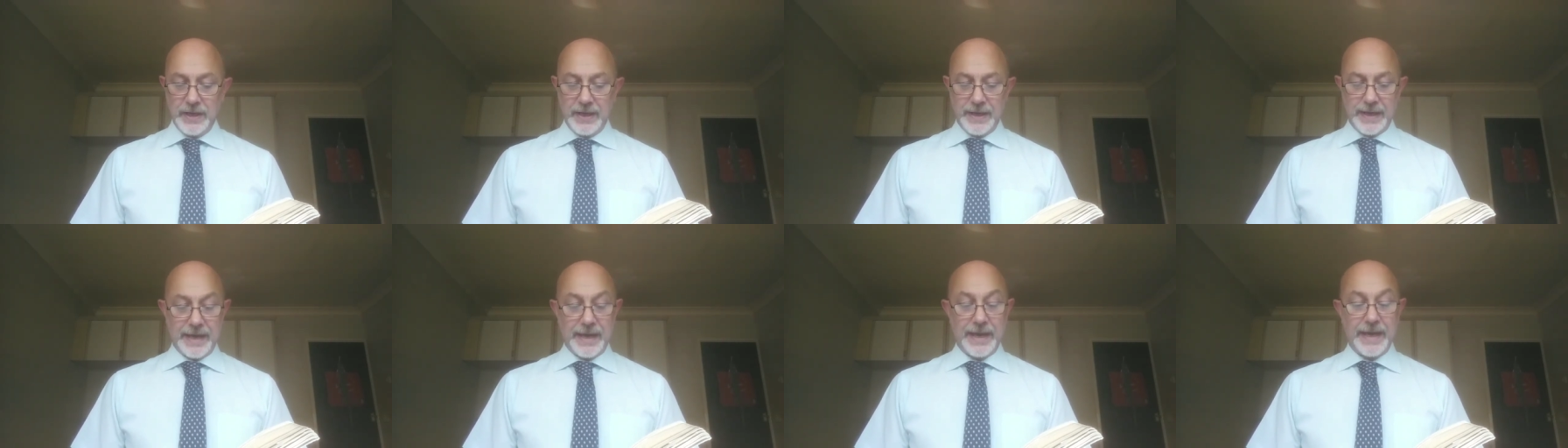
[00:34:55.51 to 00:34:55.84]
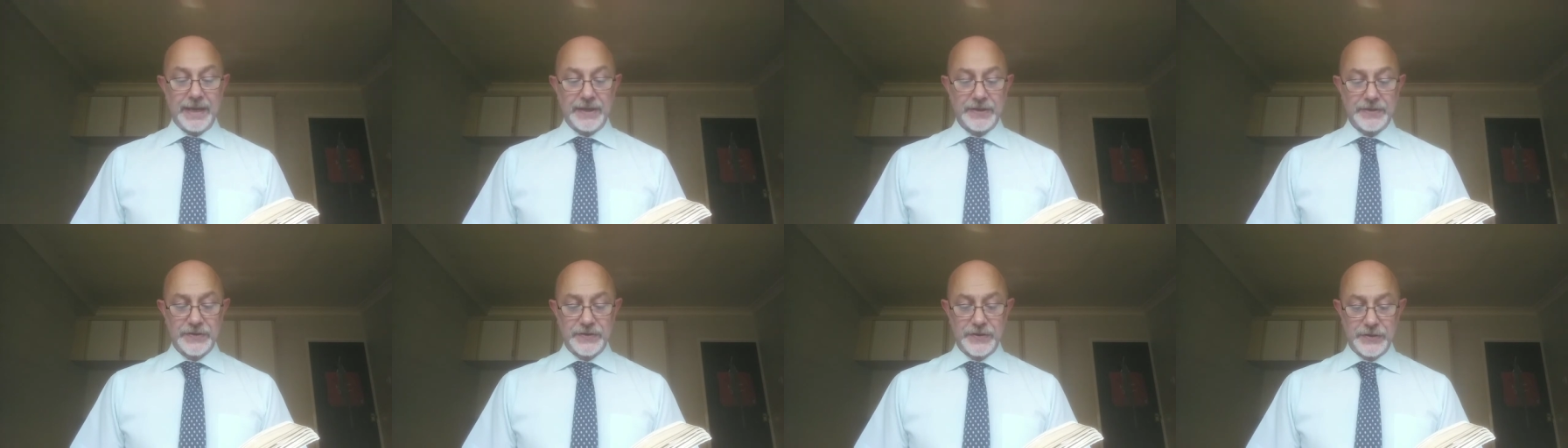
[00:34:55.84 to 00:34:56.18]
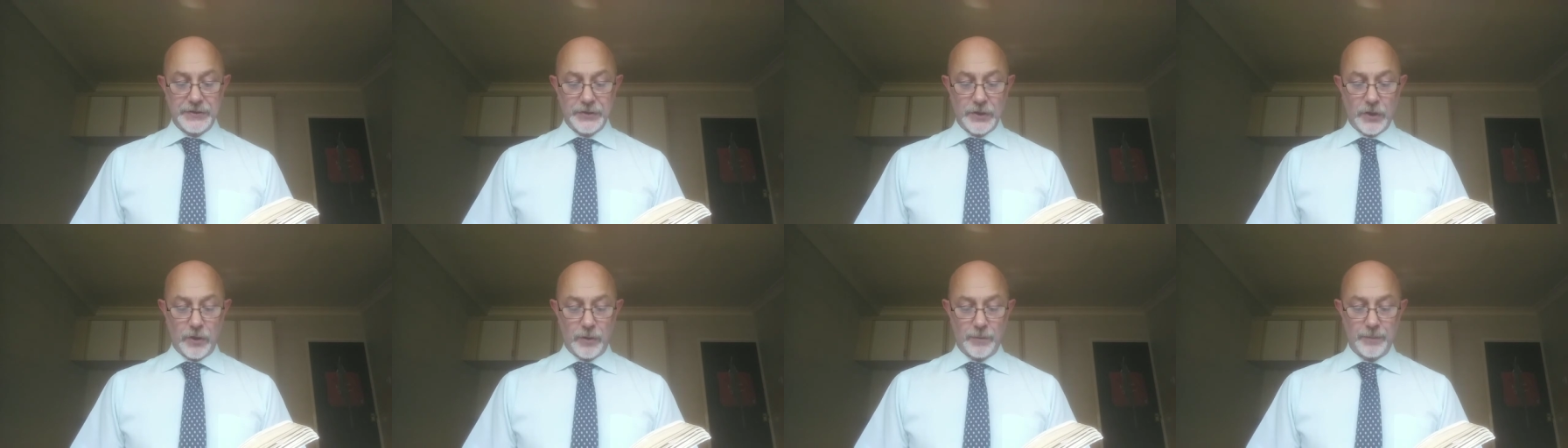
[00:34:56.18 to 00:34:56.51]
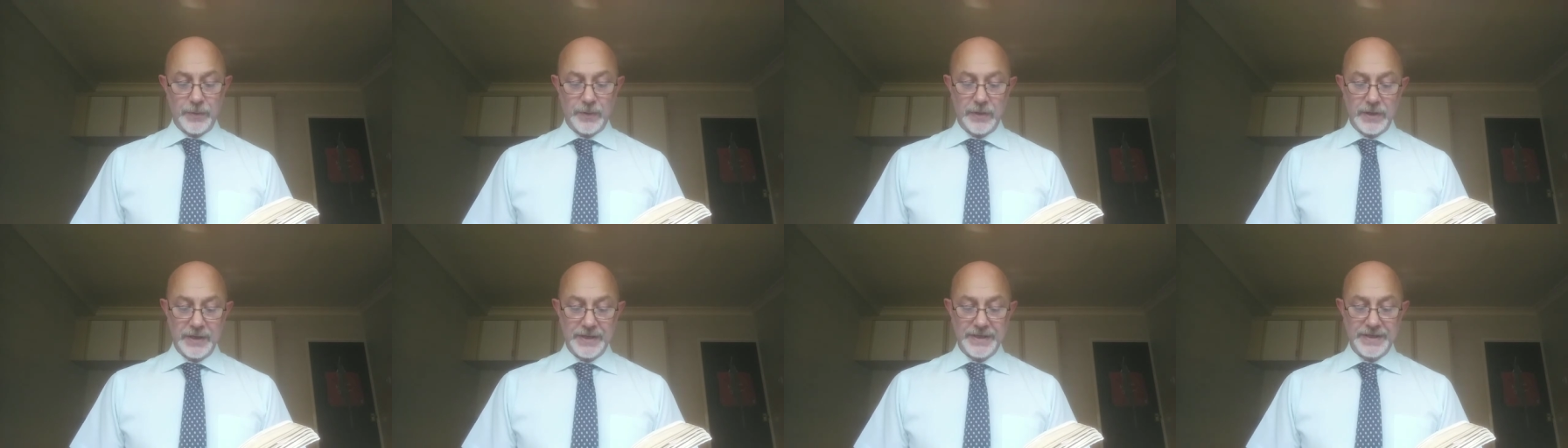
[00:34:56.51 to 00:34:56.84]
It hits the
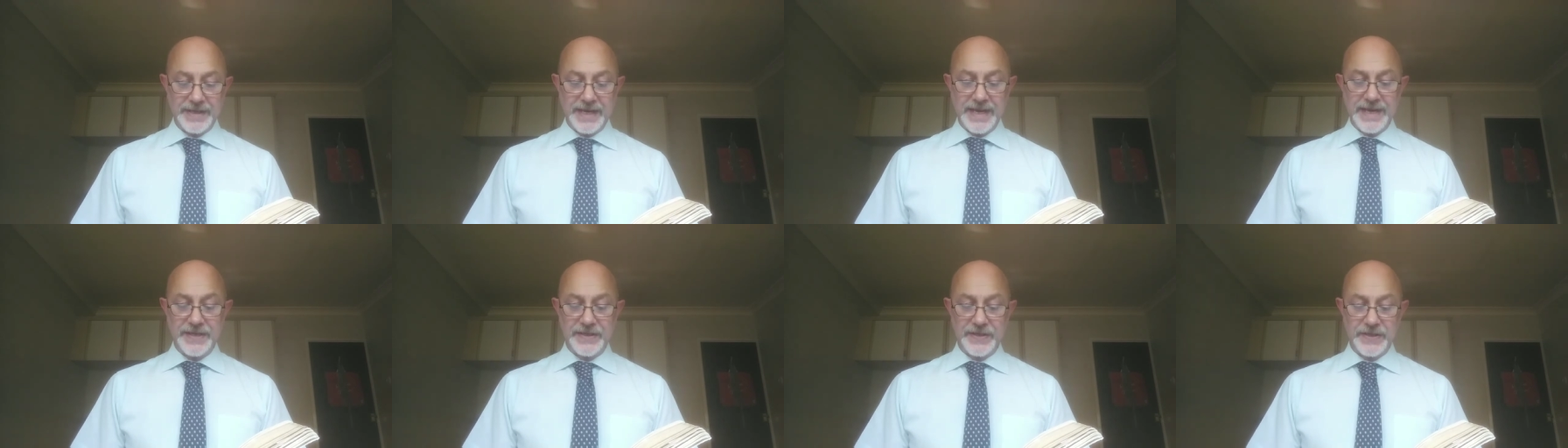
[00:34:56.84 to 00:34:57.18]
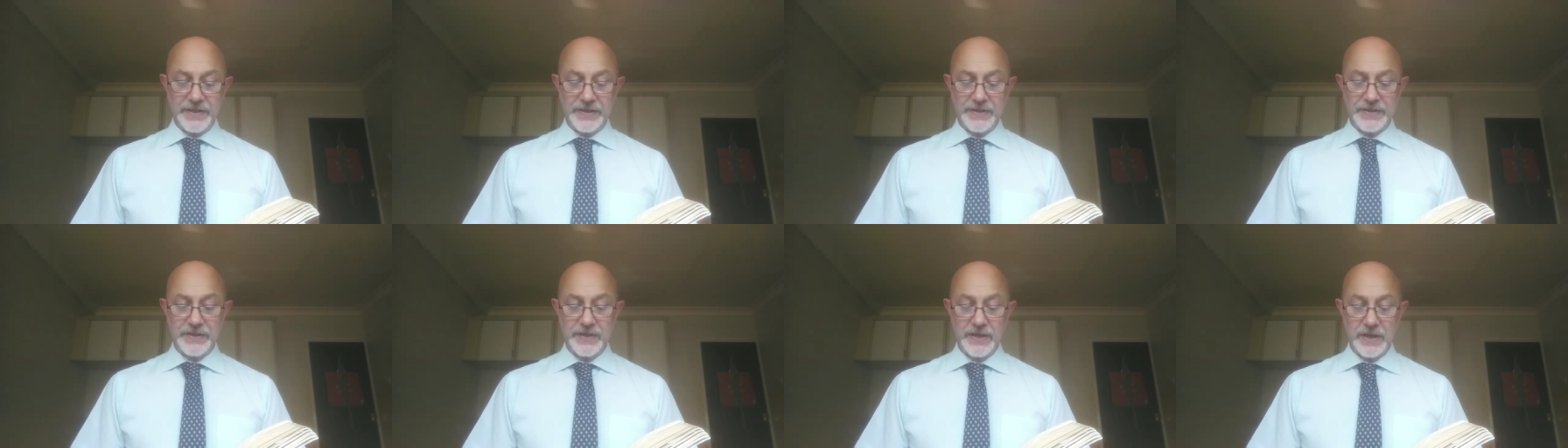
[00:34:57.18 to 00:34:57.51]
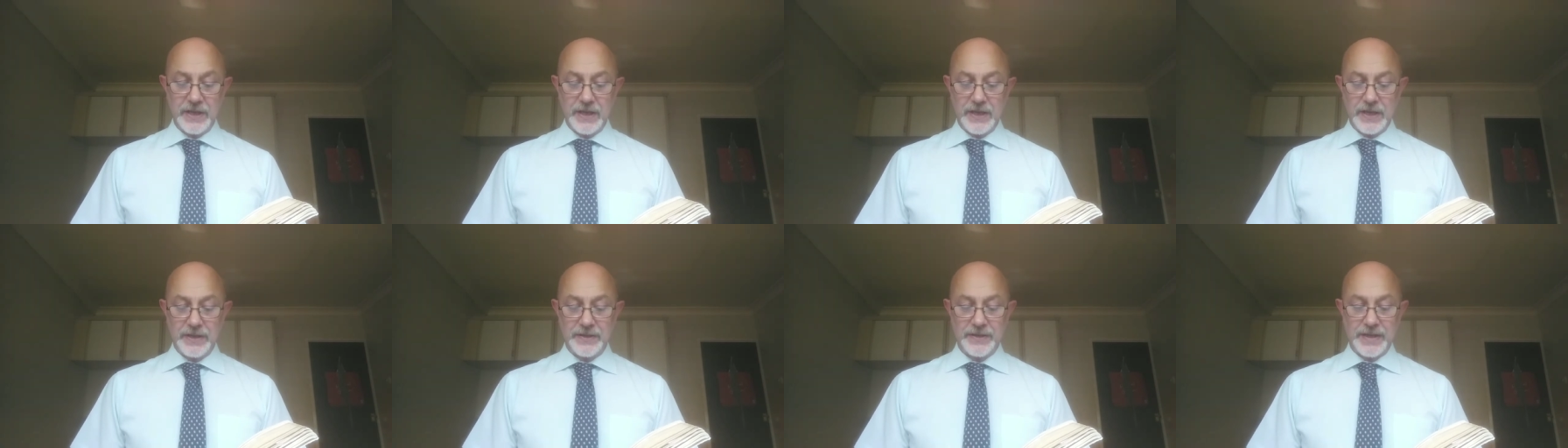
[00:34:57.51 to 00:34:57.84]
top, teeters,